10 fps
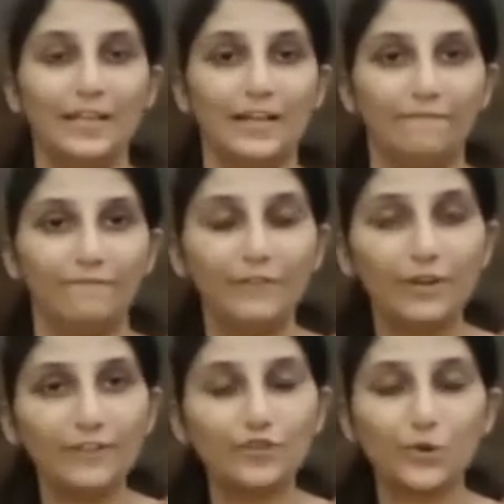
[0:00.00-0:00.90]
We would
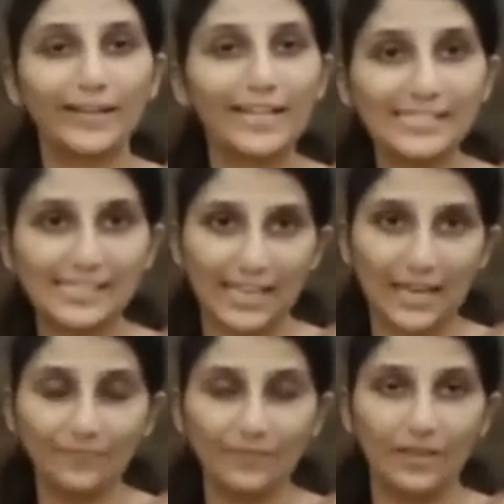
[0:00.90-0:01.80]
have surely
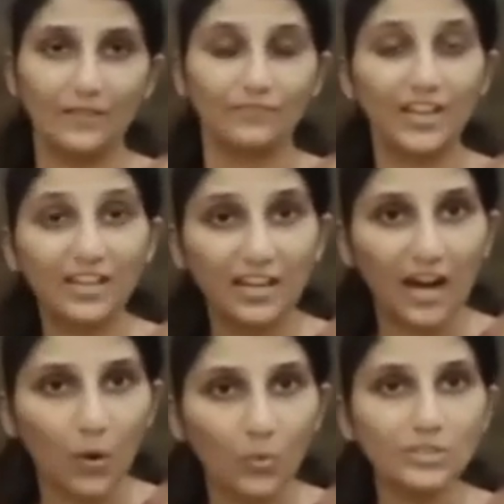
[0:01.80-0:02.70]
seen the
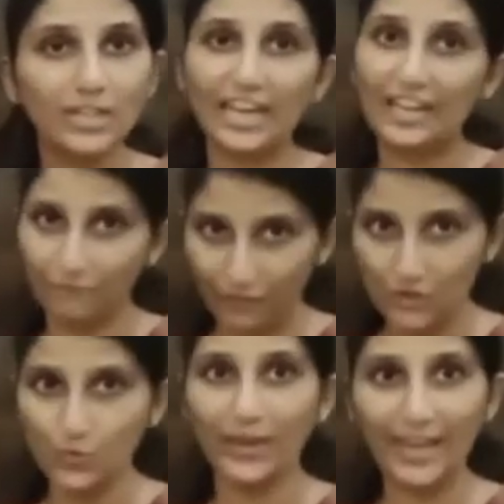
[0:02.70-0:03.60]
ground in
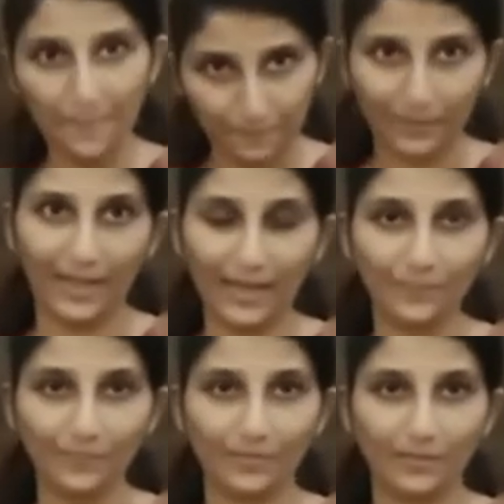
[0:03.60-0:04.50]
which we
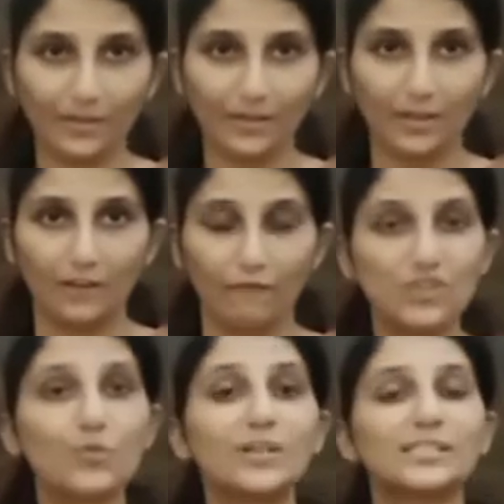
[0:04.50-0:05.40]
play,
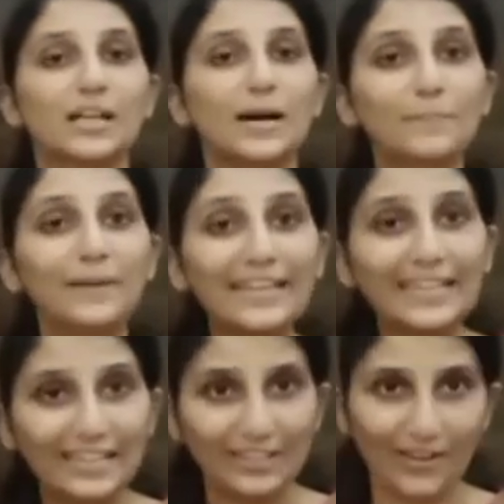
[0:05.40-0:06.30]
which was
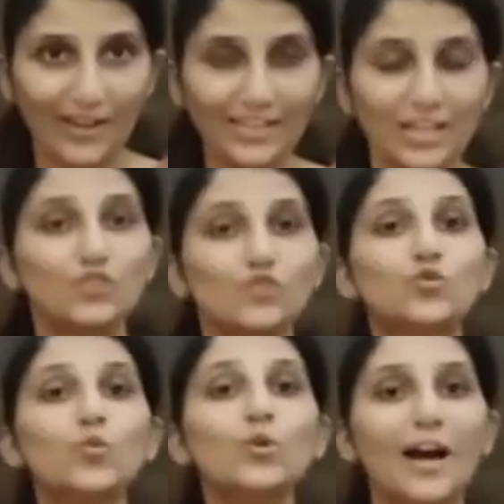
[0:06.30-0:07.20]
completely dried.
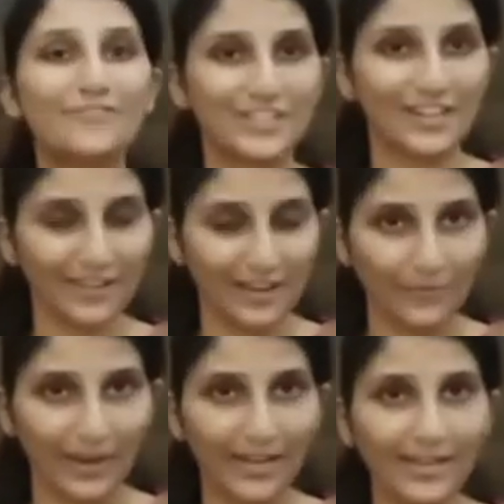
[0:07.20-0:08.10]
Soon after a
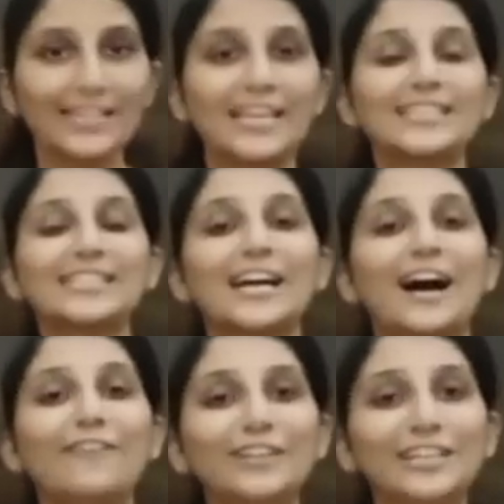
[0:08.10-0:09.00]
rain, it gets
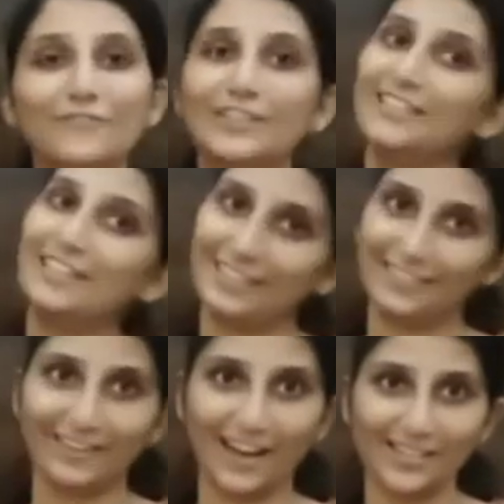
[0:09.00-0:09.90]
covered with
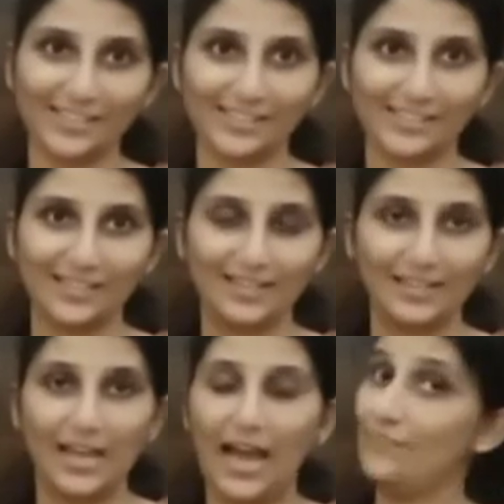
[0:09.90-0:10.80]
grass.
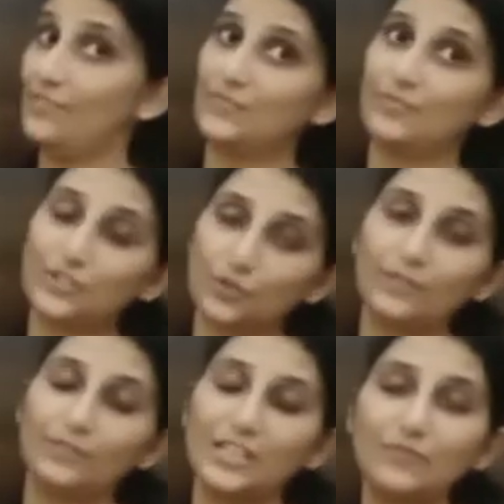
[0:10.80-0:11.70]
And
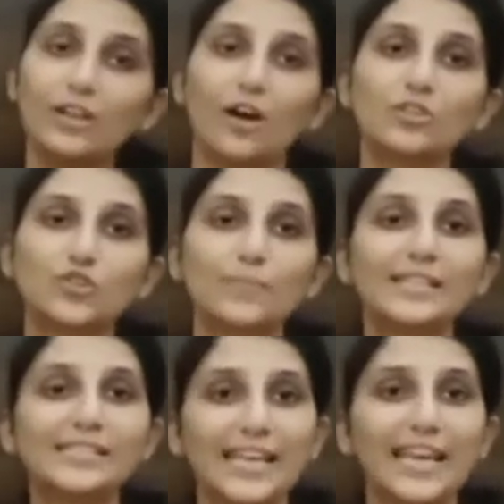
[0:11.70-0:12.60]
this will also be
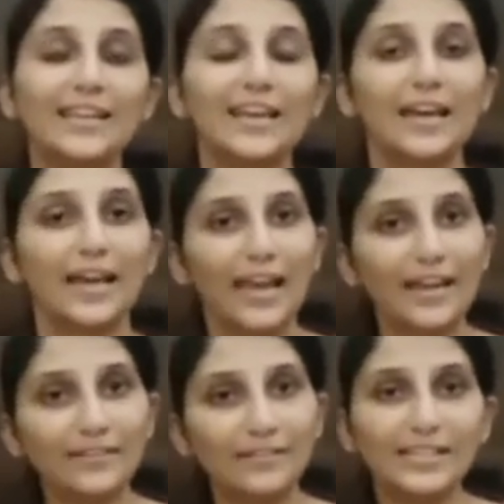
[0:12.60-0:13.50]
seen
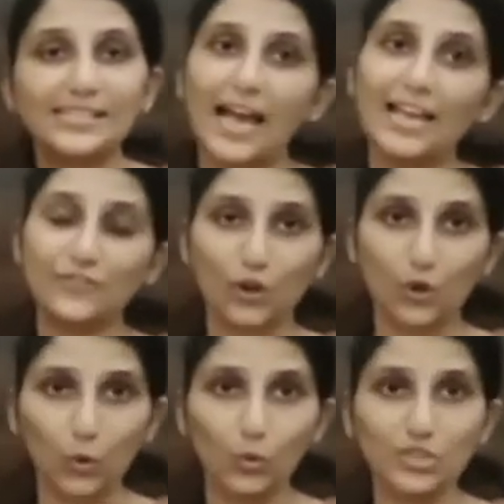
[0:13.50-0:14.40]
in the sides of the
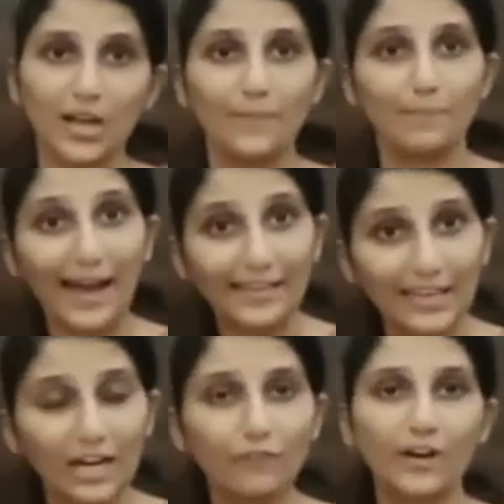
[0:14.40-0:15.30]
roads,
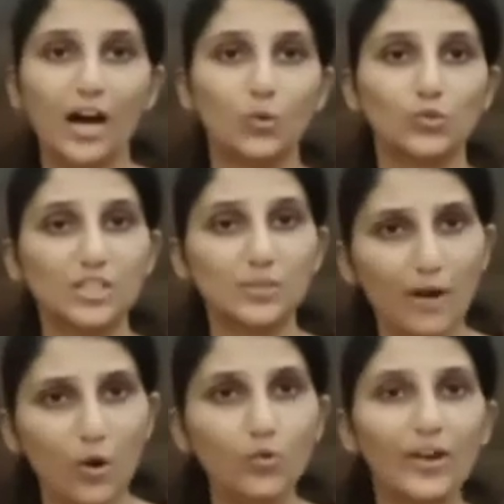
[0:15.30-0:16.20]
backyard of our houses,
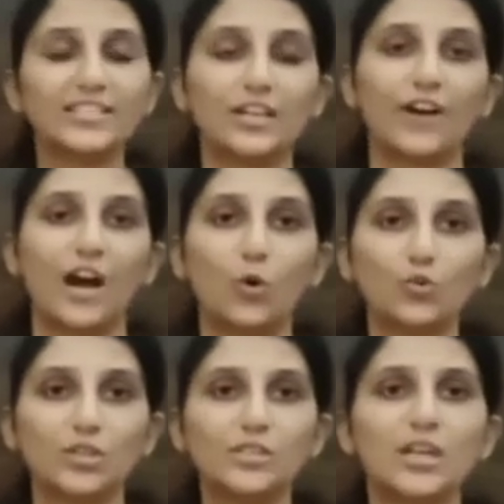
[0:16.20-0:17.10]
boundaries of our
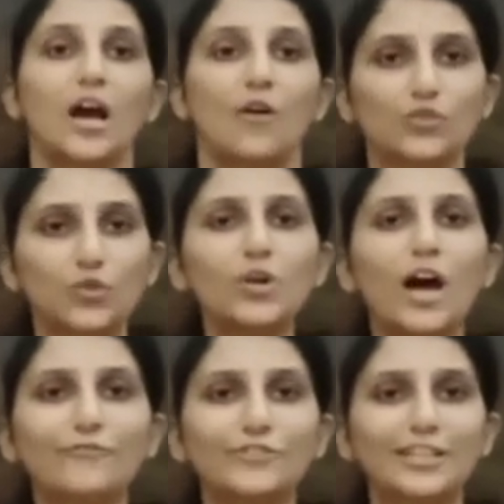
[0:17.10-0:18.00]
houses. Soon
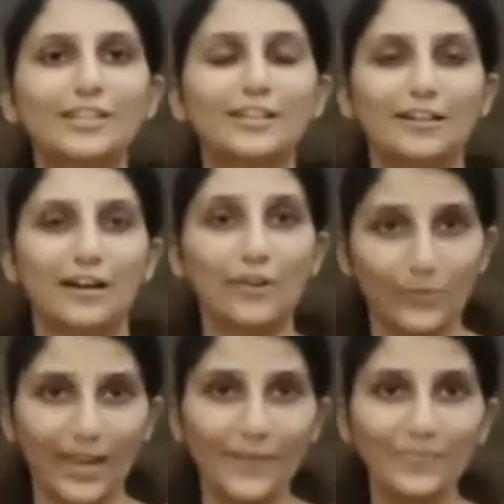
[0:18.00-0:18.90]
after a
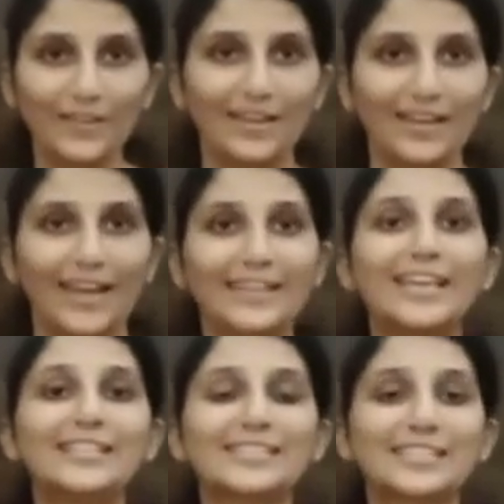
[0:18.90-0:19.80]
rain, it
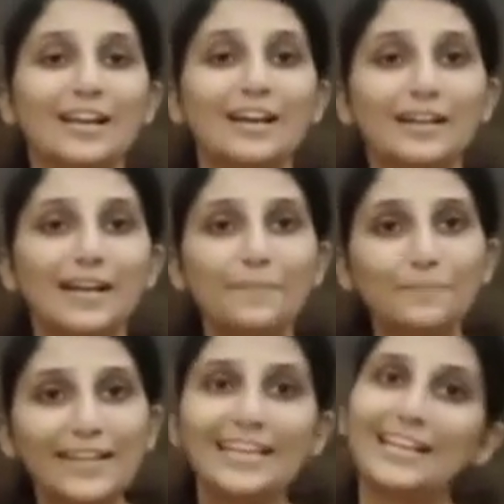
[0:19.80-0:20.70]
gets
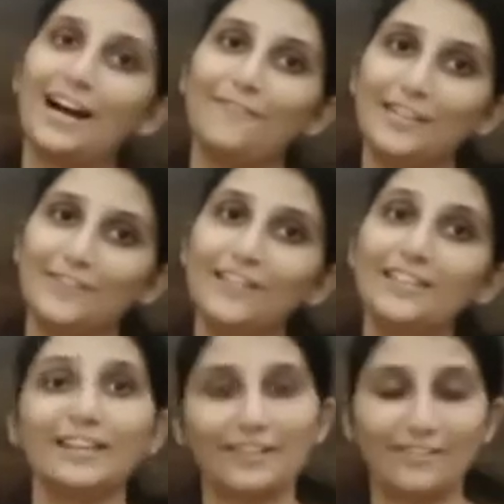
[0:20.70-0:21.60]
completely covered
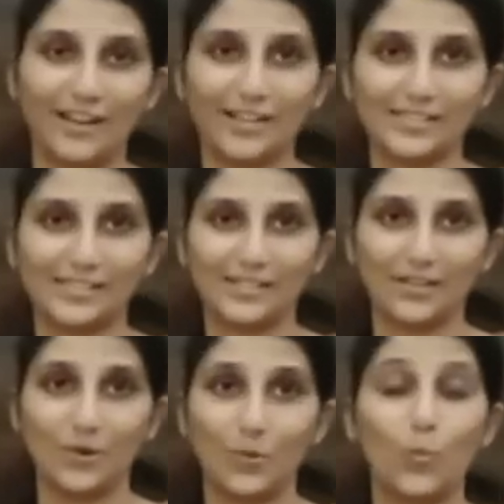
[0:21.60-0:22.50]
with grass.
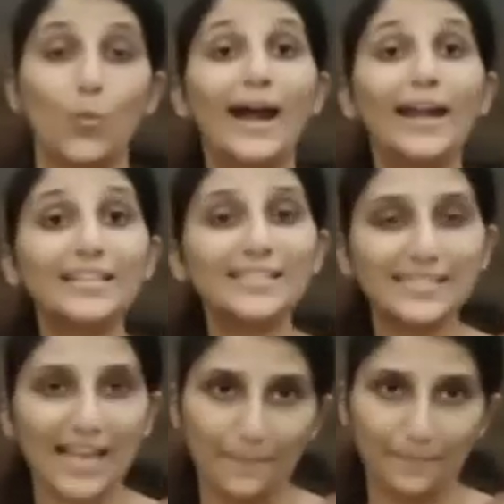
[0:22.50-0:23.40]
Why does this
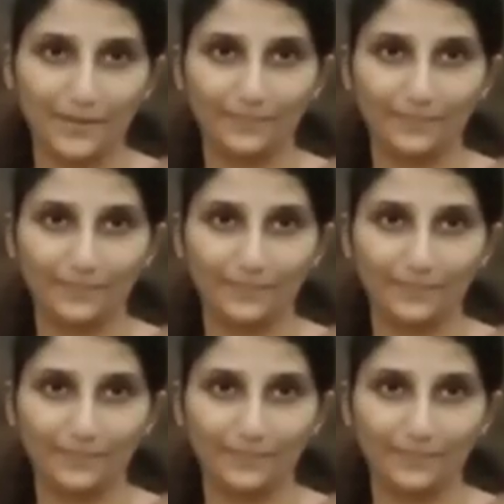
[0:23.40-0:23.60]
happen?